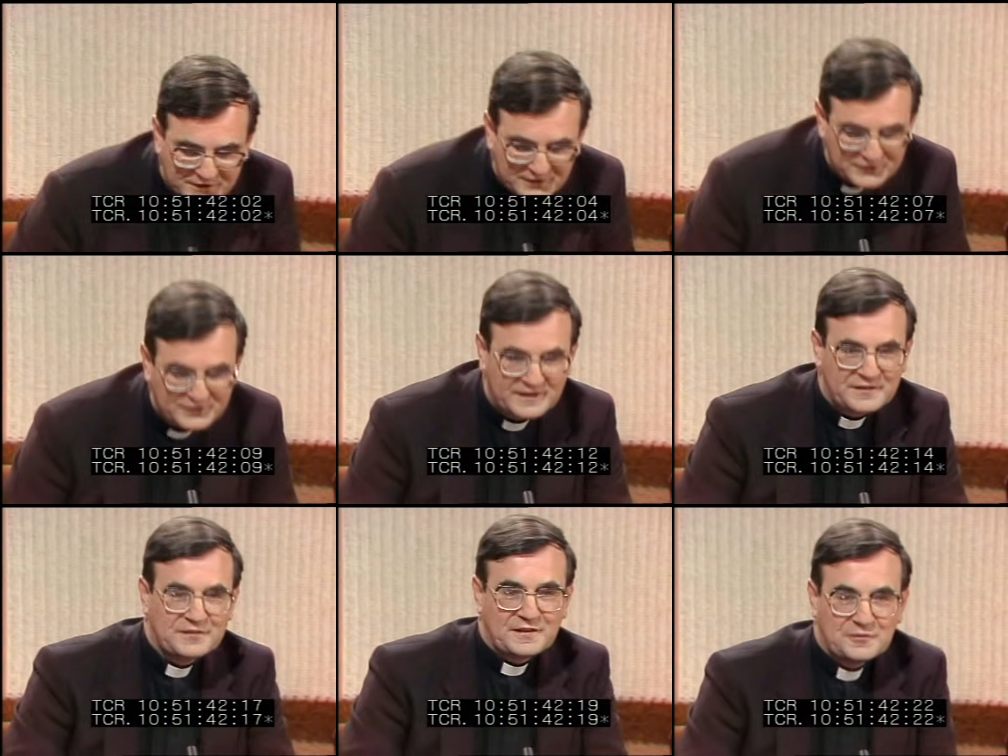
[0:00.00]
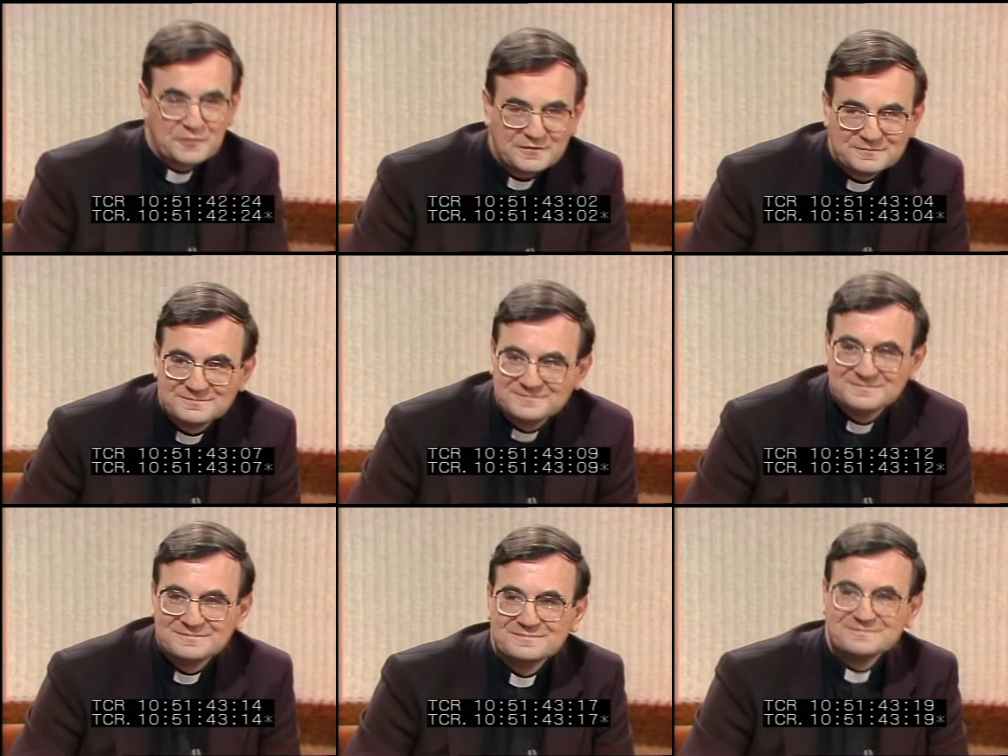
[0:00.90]
I thought you'd ask that one.
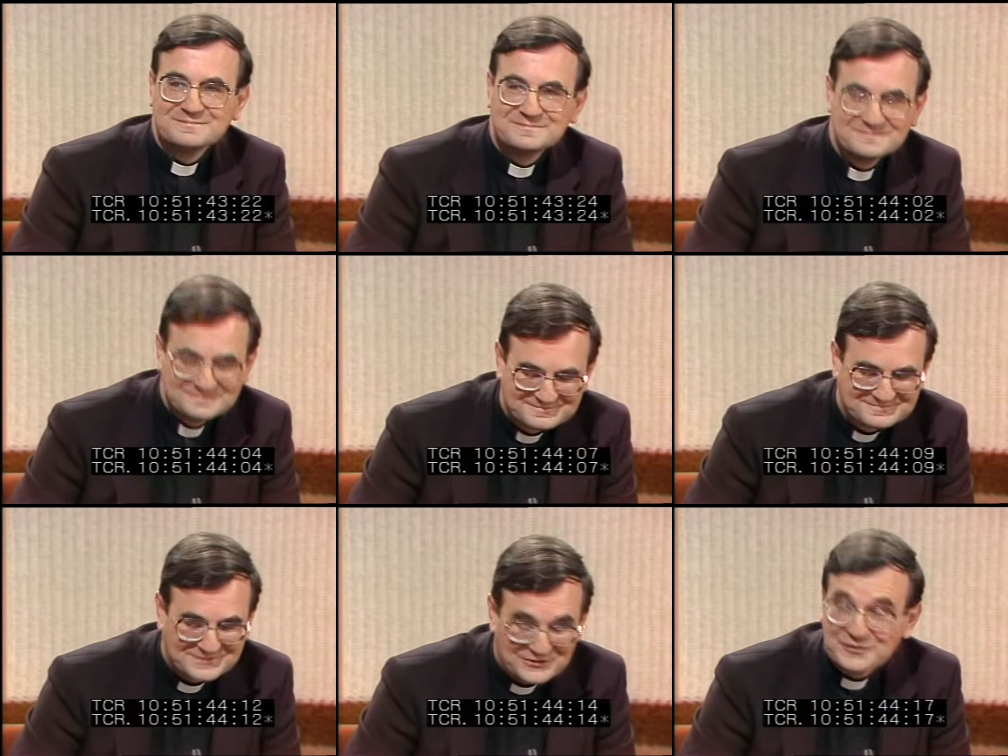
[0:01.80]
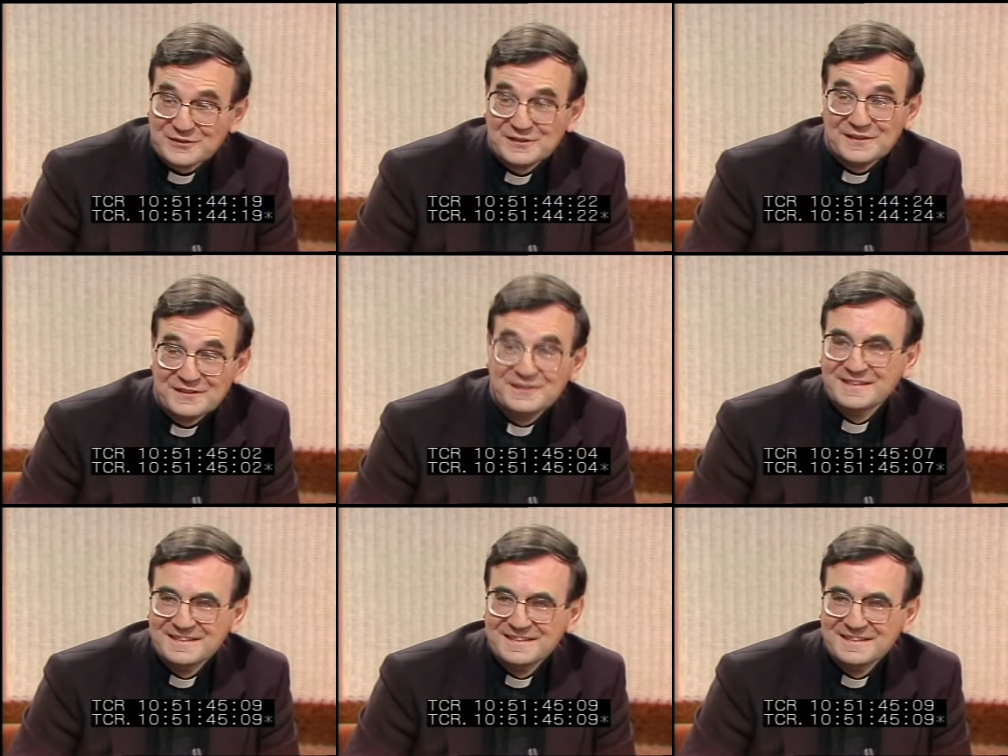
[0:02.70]
So you did.